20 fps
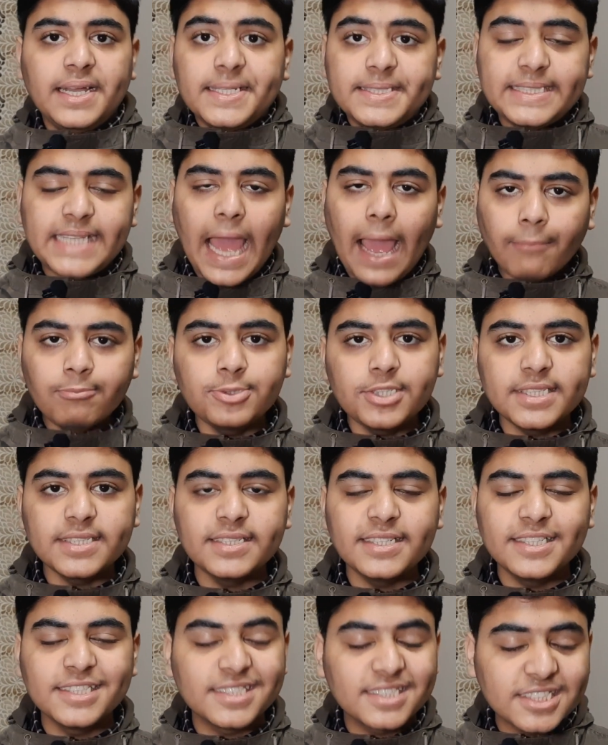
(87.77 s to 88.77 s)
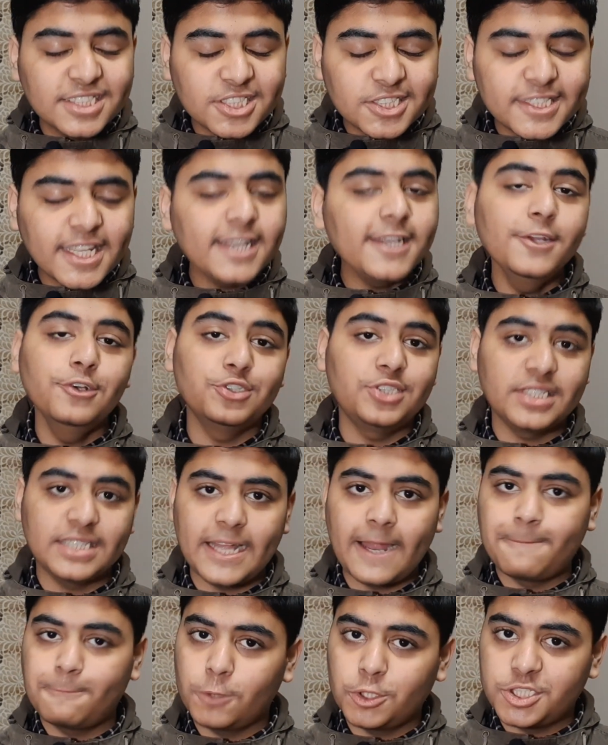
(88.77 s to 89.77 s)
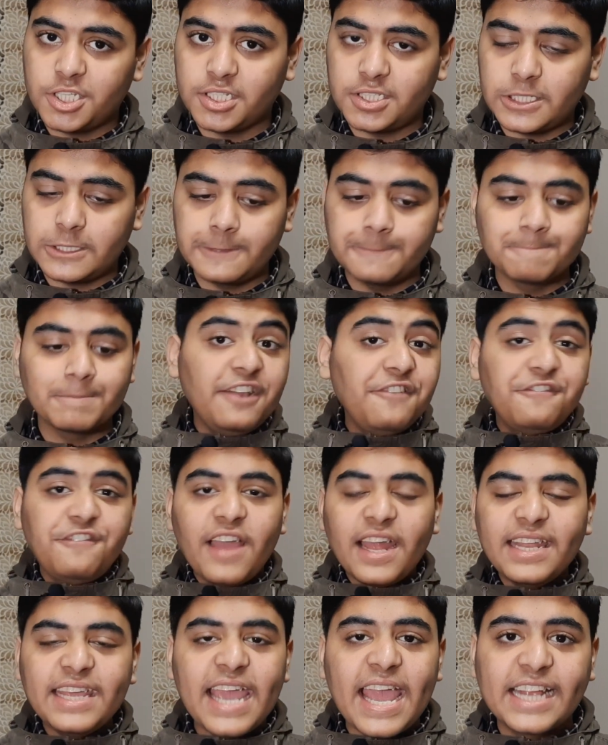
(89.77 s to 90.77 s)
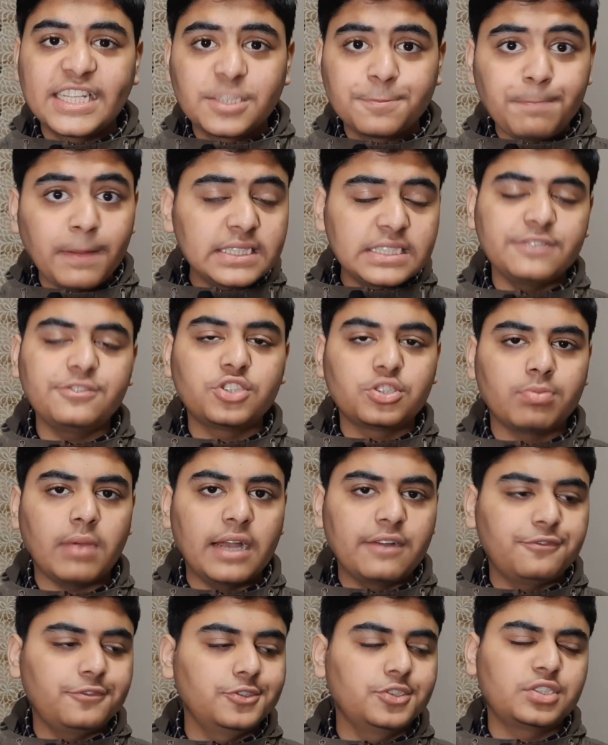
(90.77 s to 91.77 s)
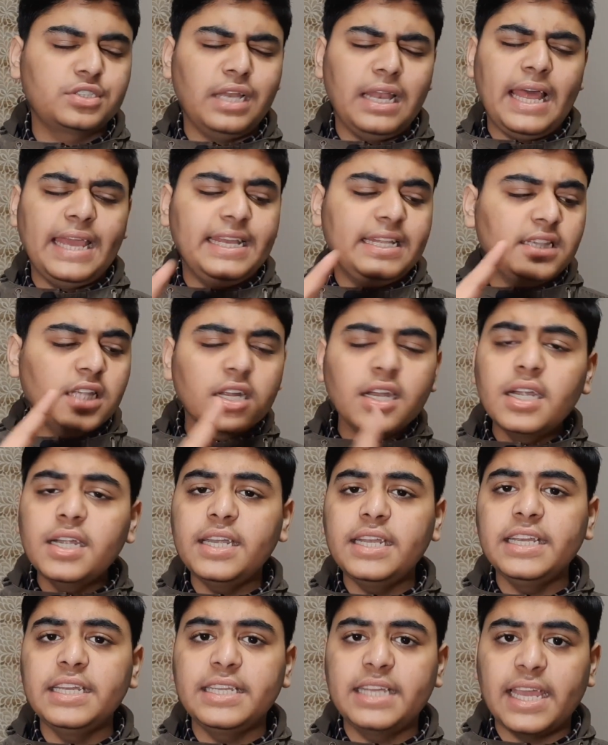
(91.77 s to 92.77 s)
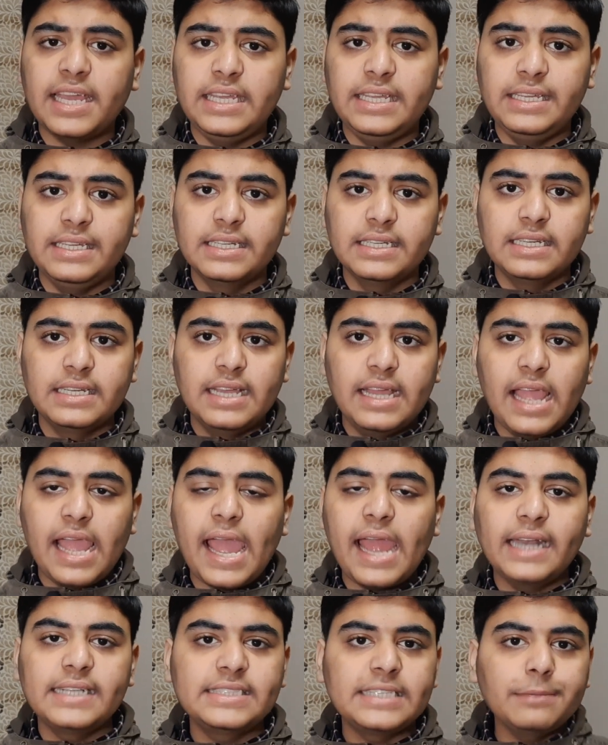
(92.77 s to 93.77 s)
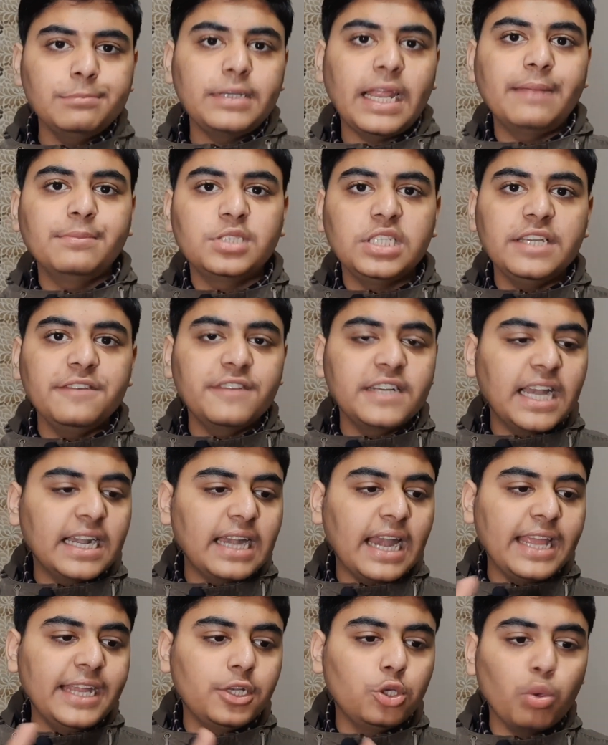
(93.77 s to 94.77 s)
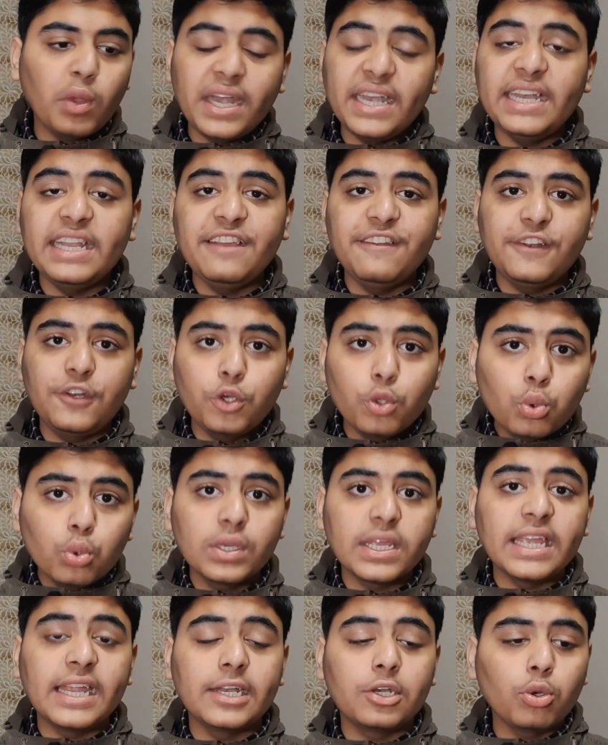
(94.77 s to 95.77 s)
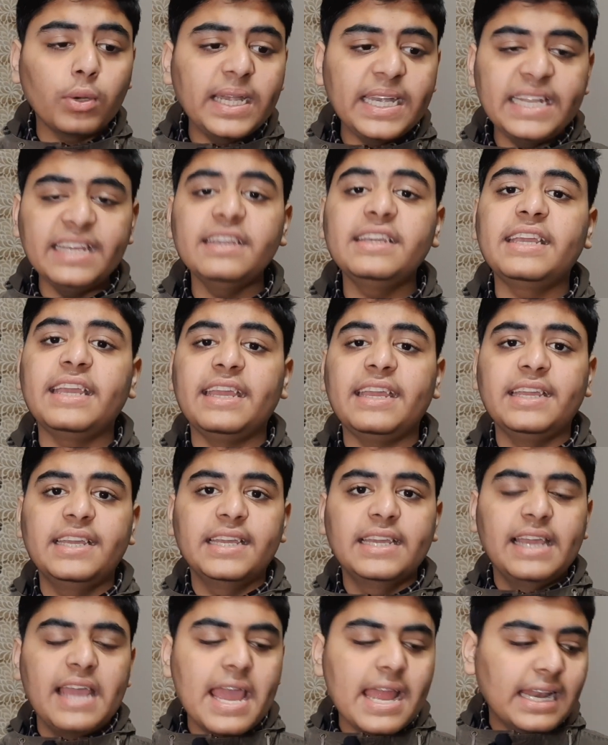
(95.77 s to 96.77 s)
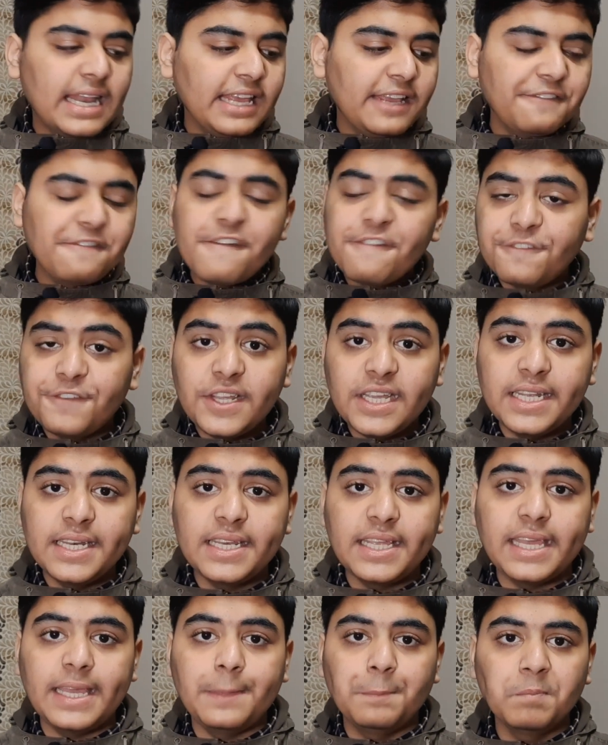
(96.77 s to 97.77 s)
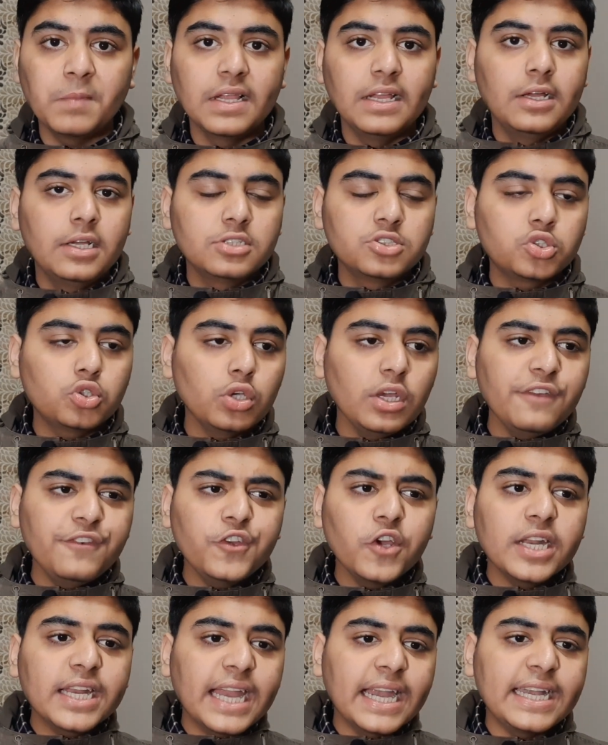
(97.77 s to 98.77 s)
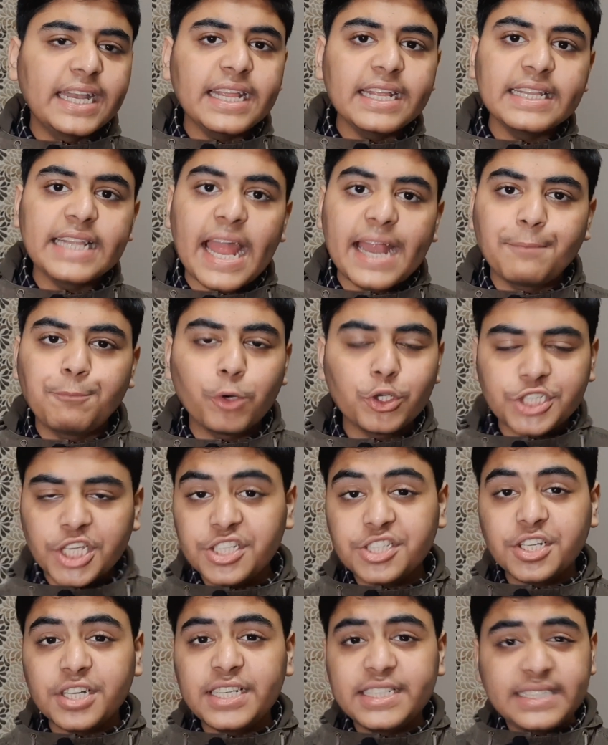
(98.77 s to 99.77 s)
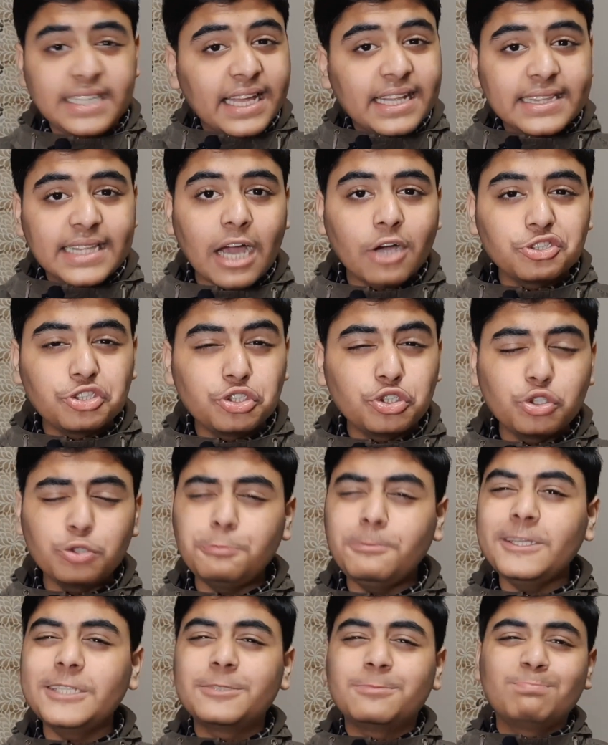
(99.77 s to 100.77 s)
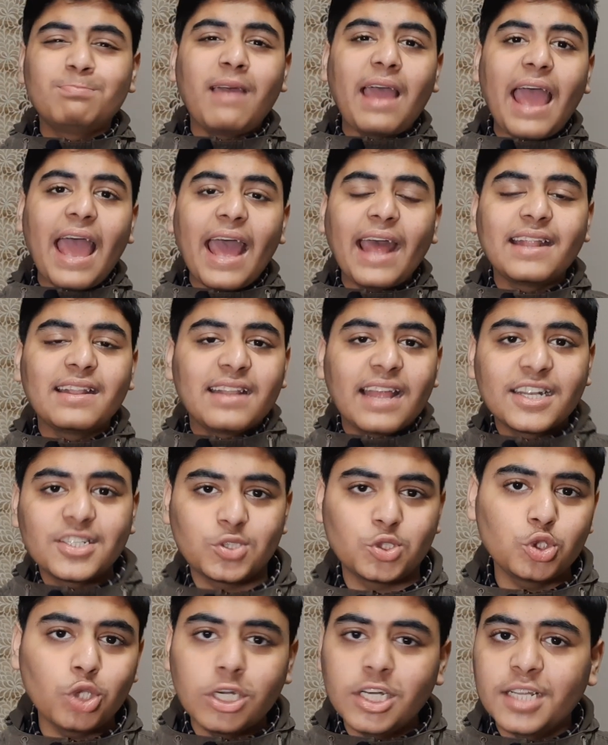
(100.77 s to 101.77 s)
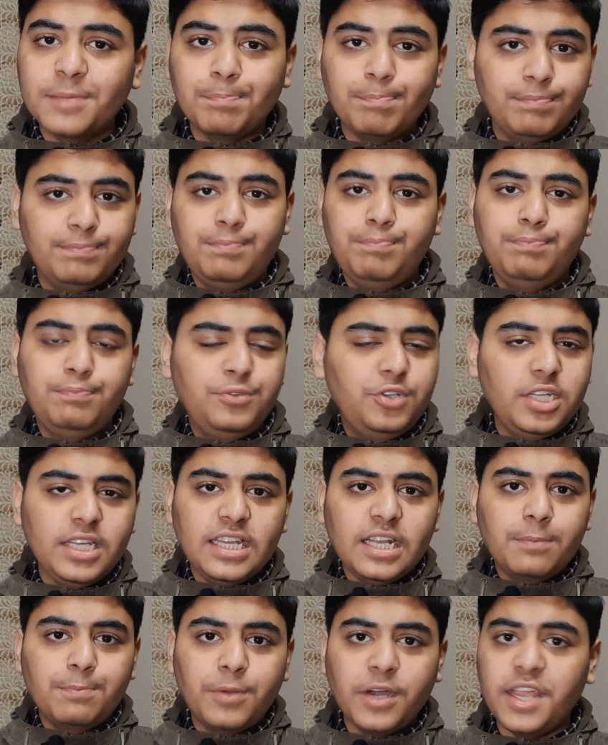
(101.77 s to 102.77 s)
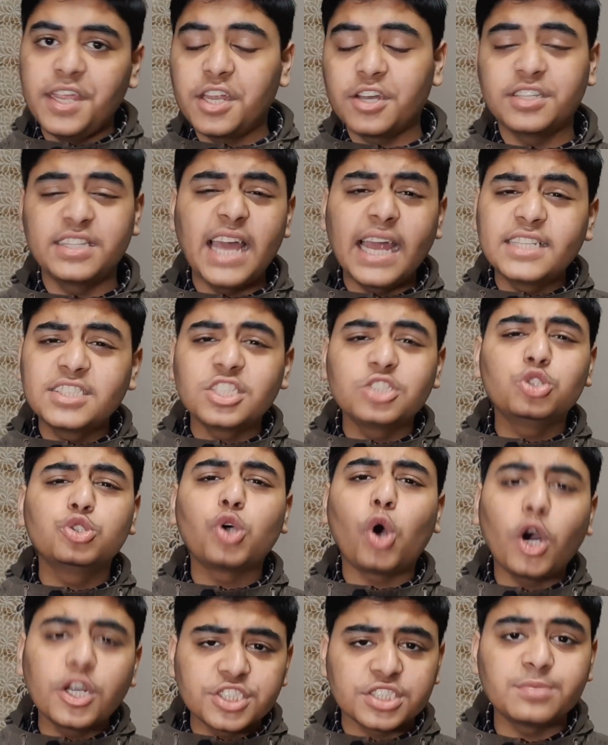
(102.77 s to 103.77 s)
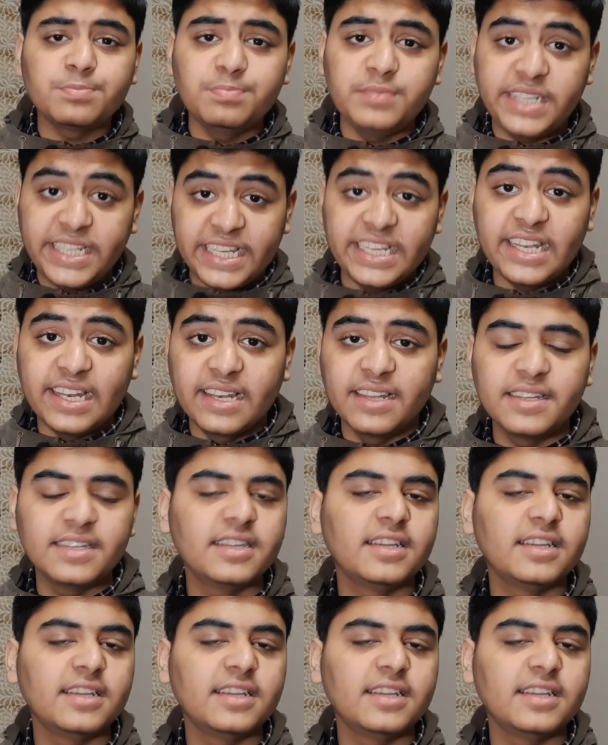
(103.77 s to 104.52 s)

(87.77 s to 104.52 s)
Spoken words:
Samsung is still using that processor in very expensive smartphones like 30k and sometimes even at 22k, 20k and 15k. So if you're getting that processor in 10,000 rupees, man, that's not a deal breaker. That's an awesome deal.